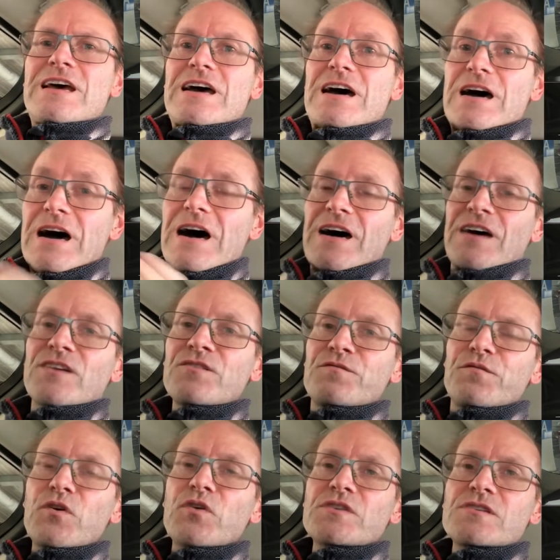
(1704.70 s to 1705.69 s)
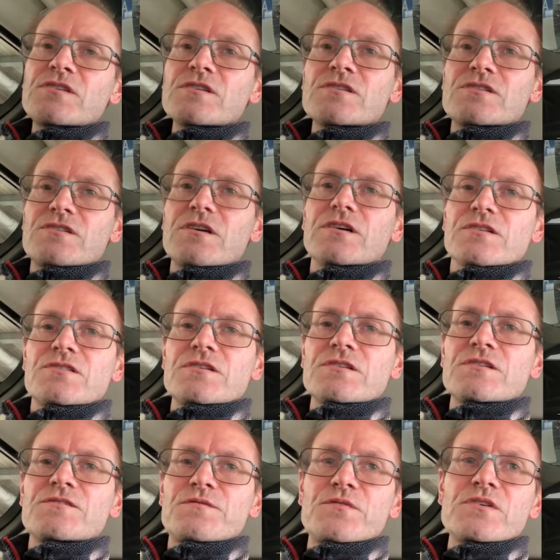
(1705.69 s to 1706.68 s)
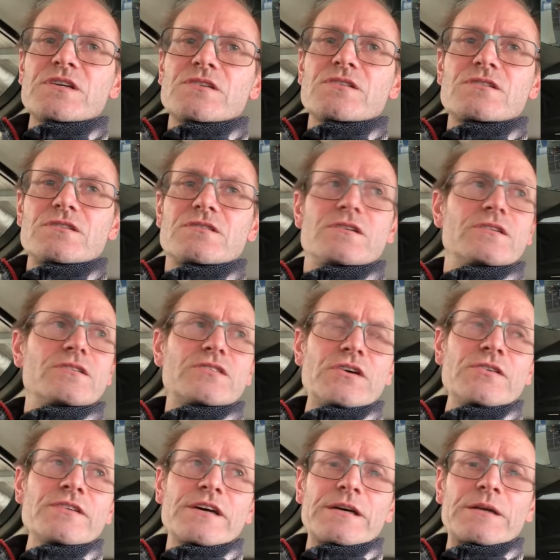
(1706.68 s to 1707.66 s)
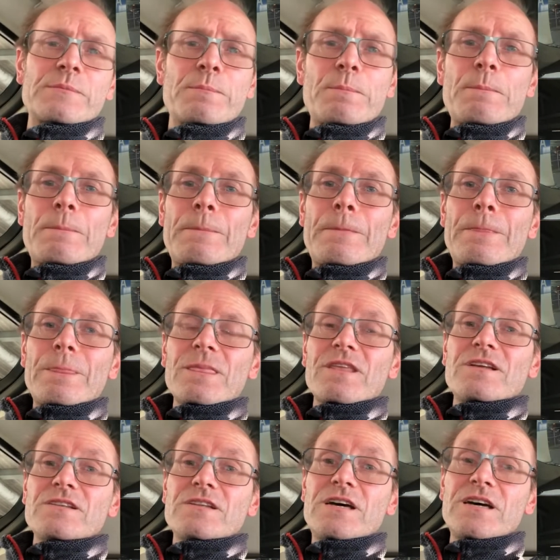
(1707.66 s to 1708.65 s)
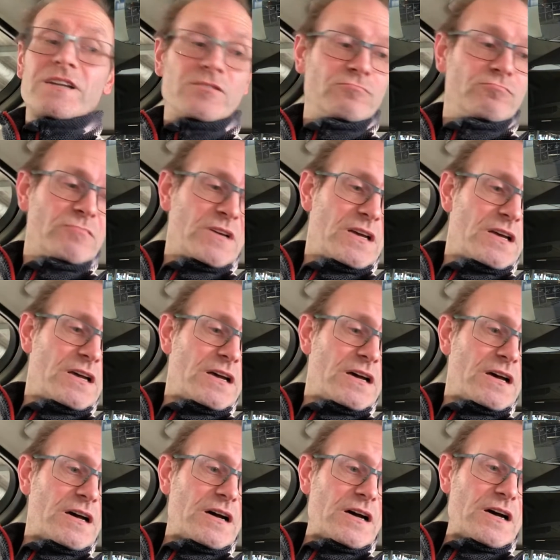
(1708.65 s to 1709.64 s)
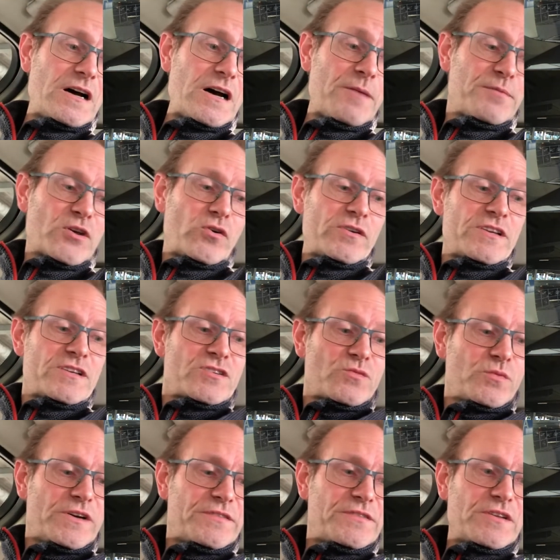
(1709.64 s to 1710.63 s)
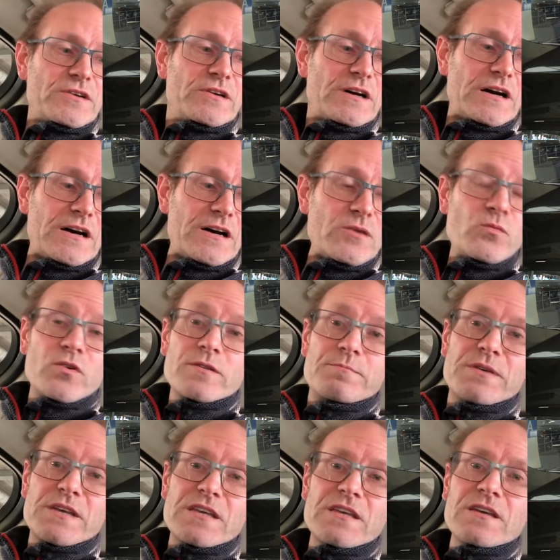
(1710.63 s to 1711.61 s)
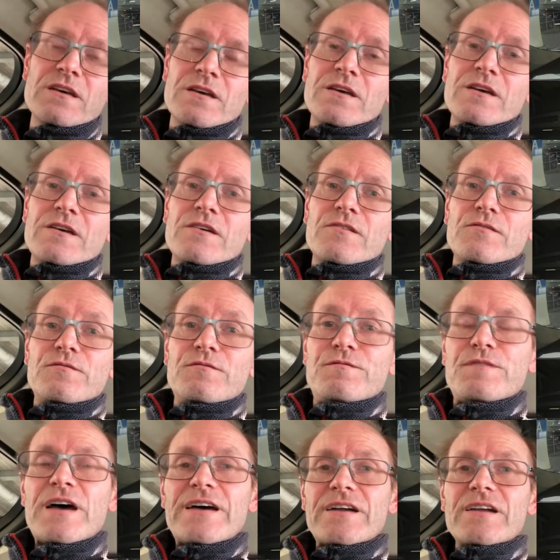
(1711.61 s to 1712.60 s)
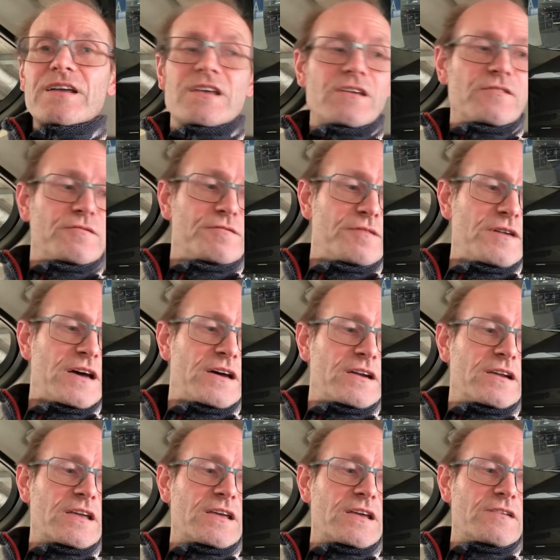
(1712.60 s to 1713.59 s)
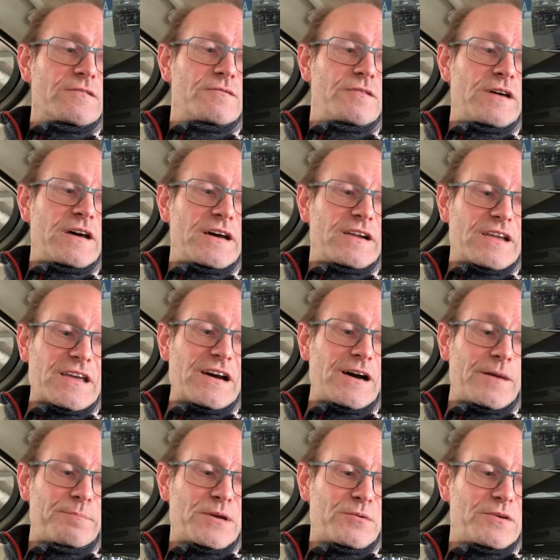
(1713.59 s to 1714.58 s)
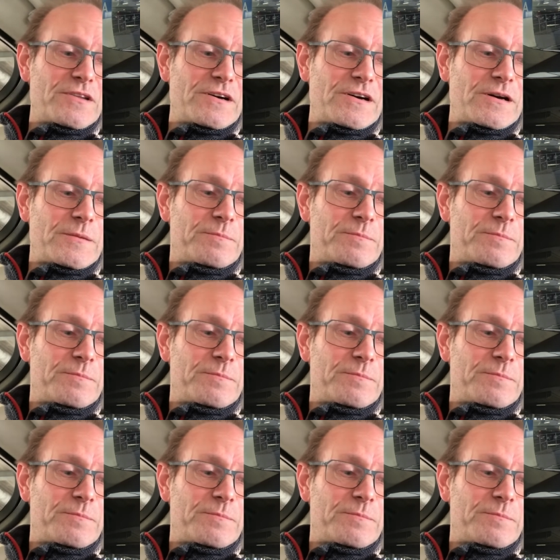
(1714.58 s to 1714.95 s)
and voice instructions for each turning, then I'll be honest with you, I would be very, very, very happy with that.